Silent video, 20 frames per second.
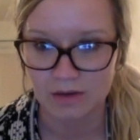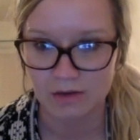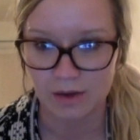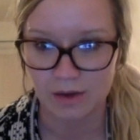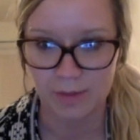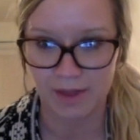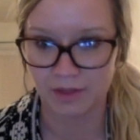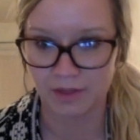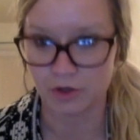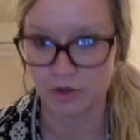
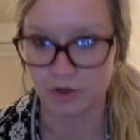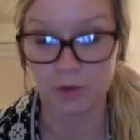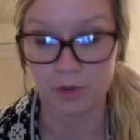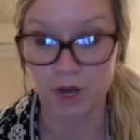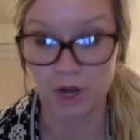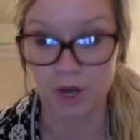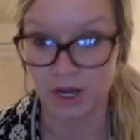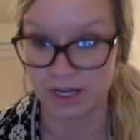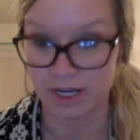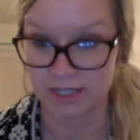about the new
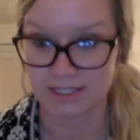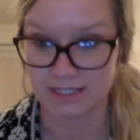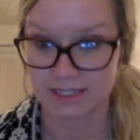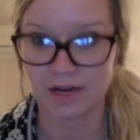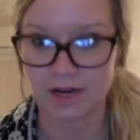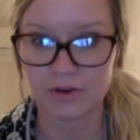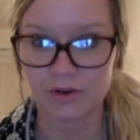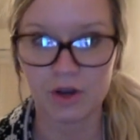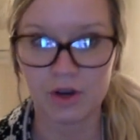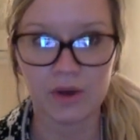products.
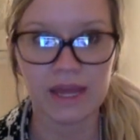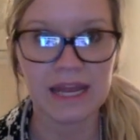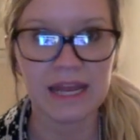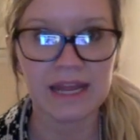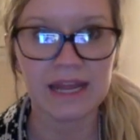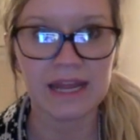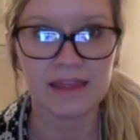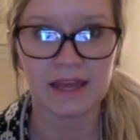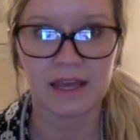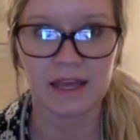They don't know
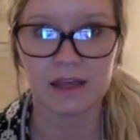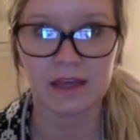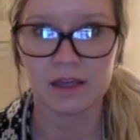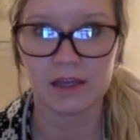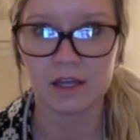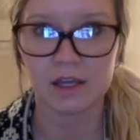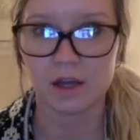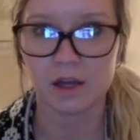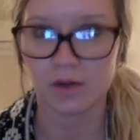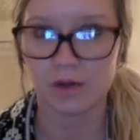anything.
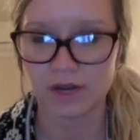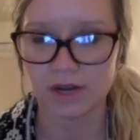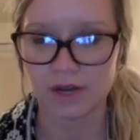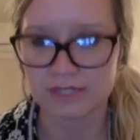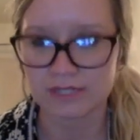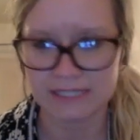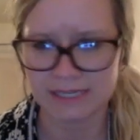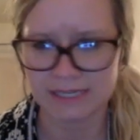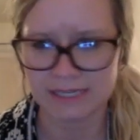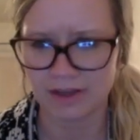They
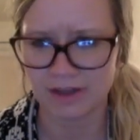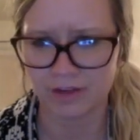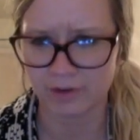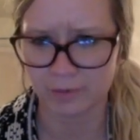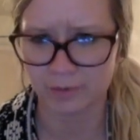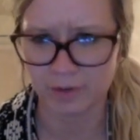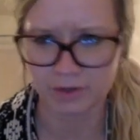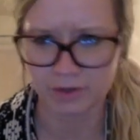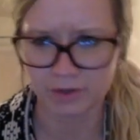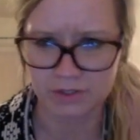don't see all of
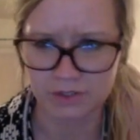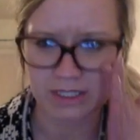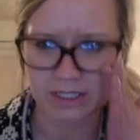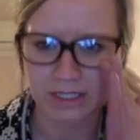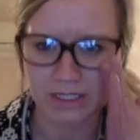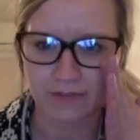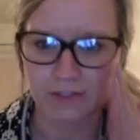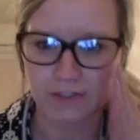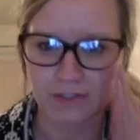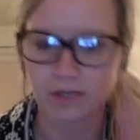our posts and
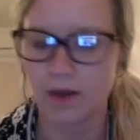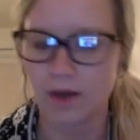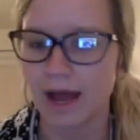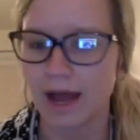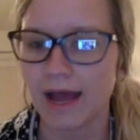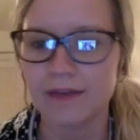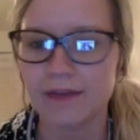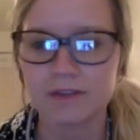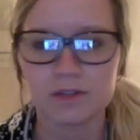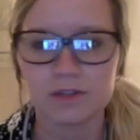stuff. So
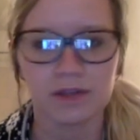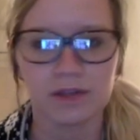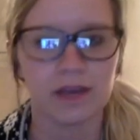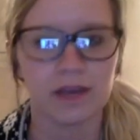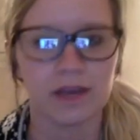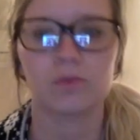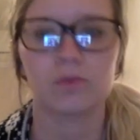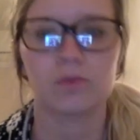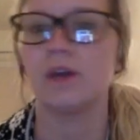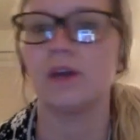I
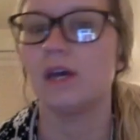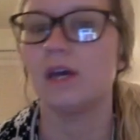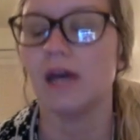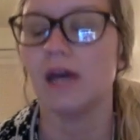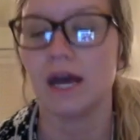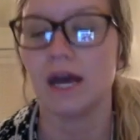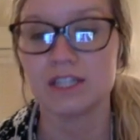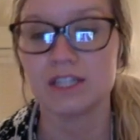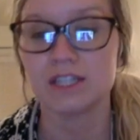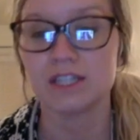
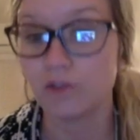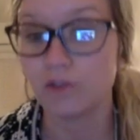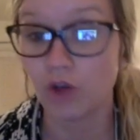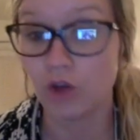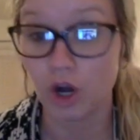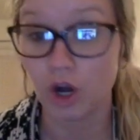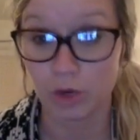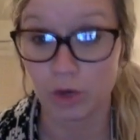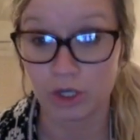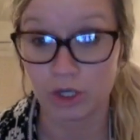just have a
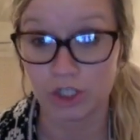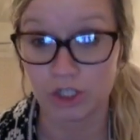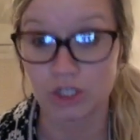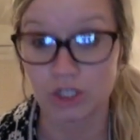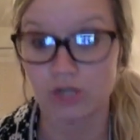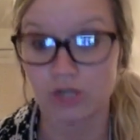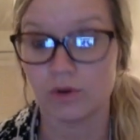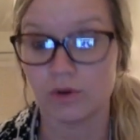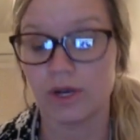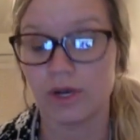lot of work to
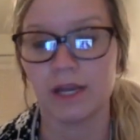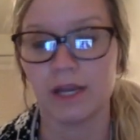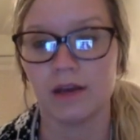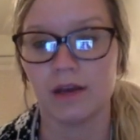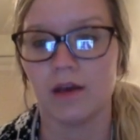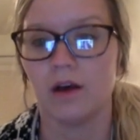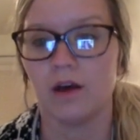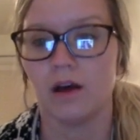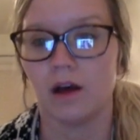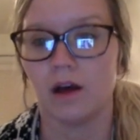do and
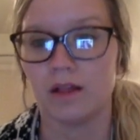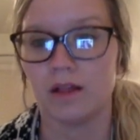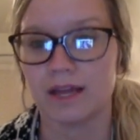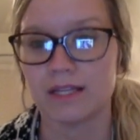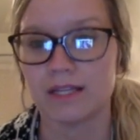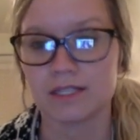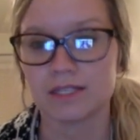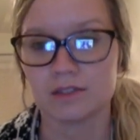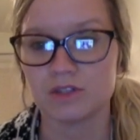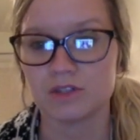all
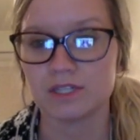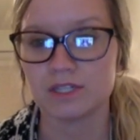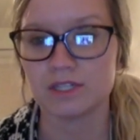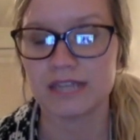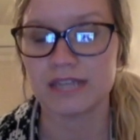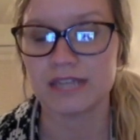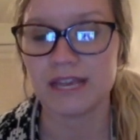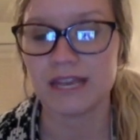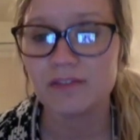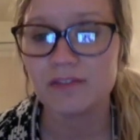that. So
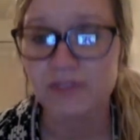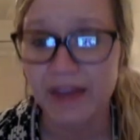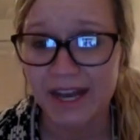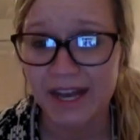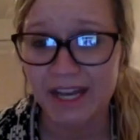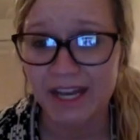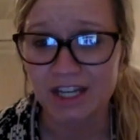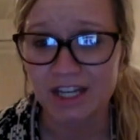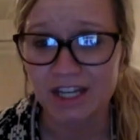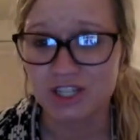just take
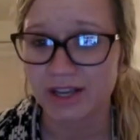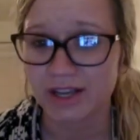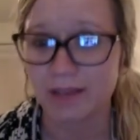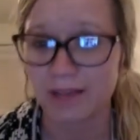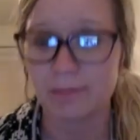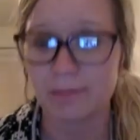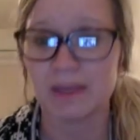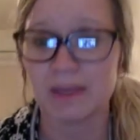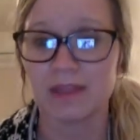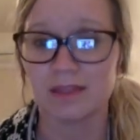advantage.
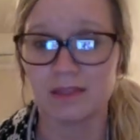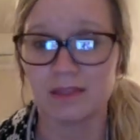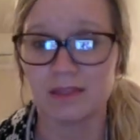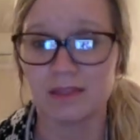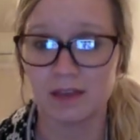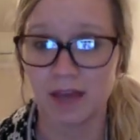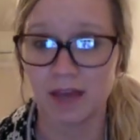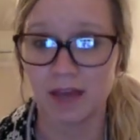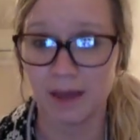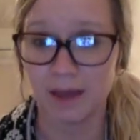Like, I mean,
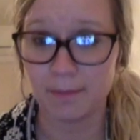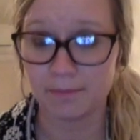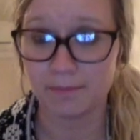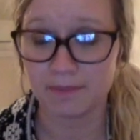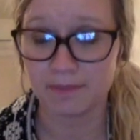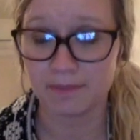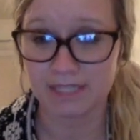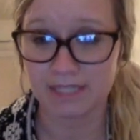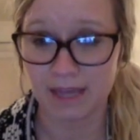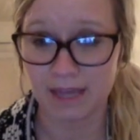
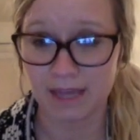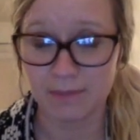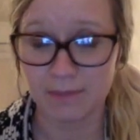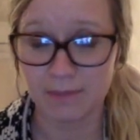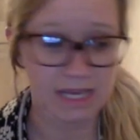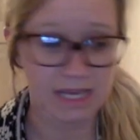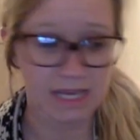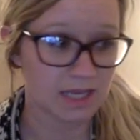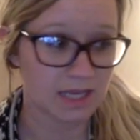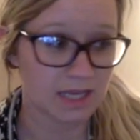this
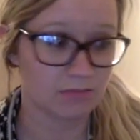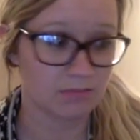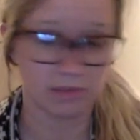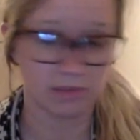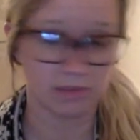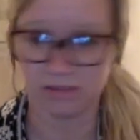company,